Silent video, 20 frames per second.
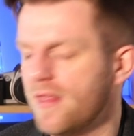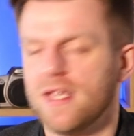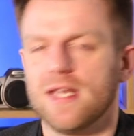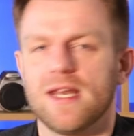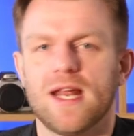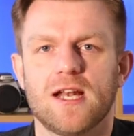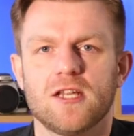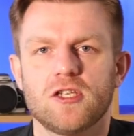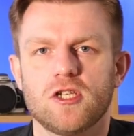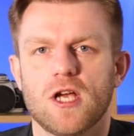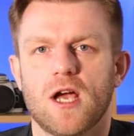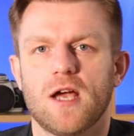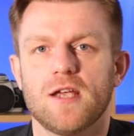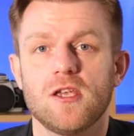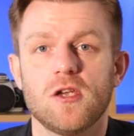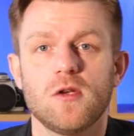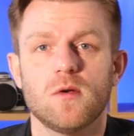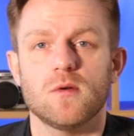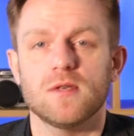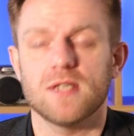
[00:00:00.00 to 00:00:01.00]
again, the analogy I
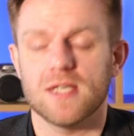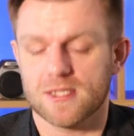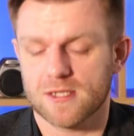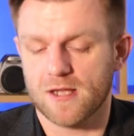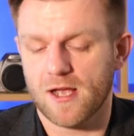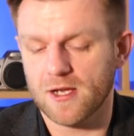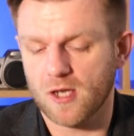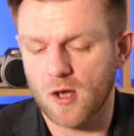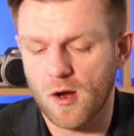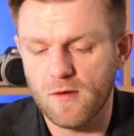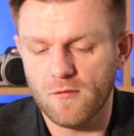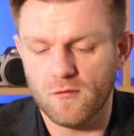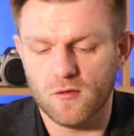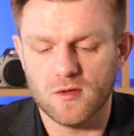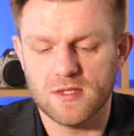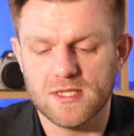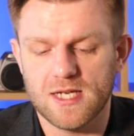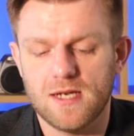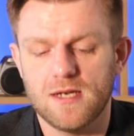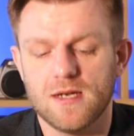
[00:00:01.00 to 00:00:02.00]
use, it's like going
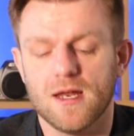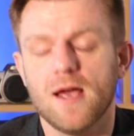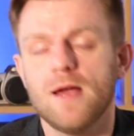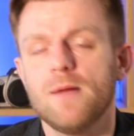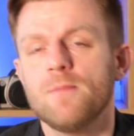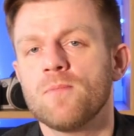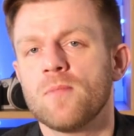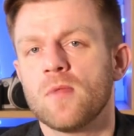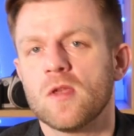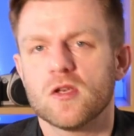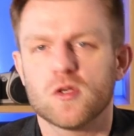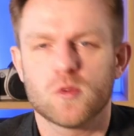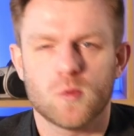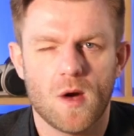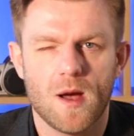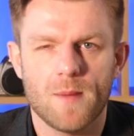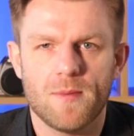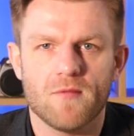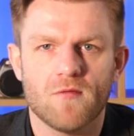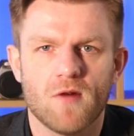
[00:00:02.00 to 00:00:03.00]
through Tinder,
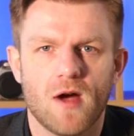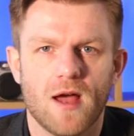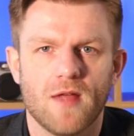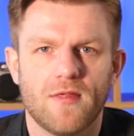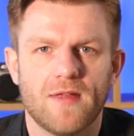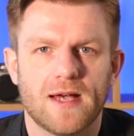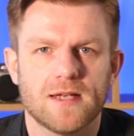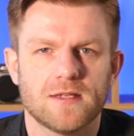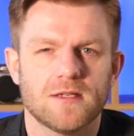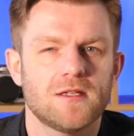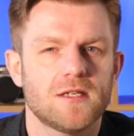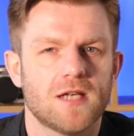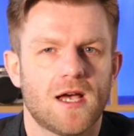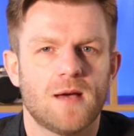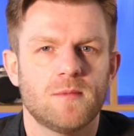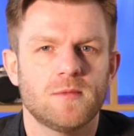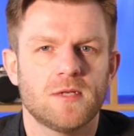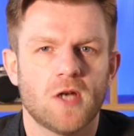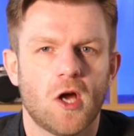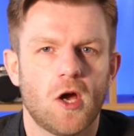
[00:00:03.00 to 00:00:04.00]
swiping right 1,000
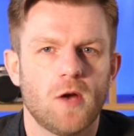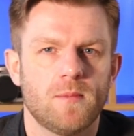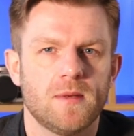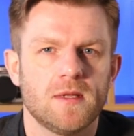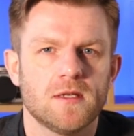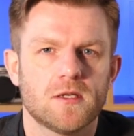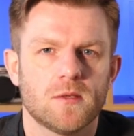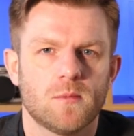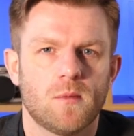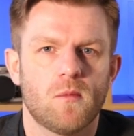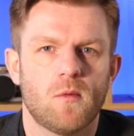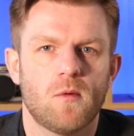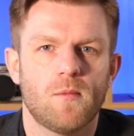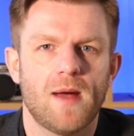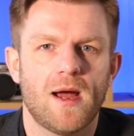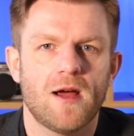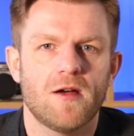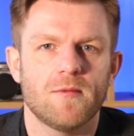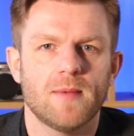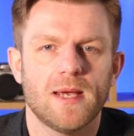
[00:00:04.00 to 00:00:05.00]
times and hoping someone will
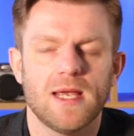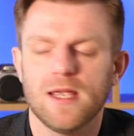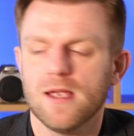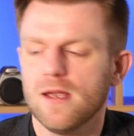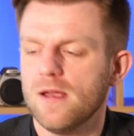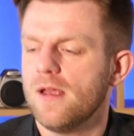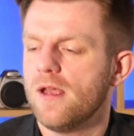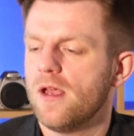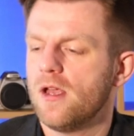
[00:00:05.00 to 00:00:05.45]
marry me.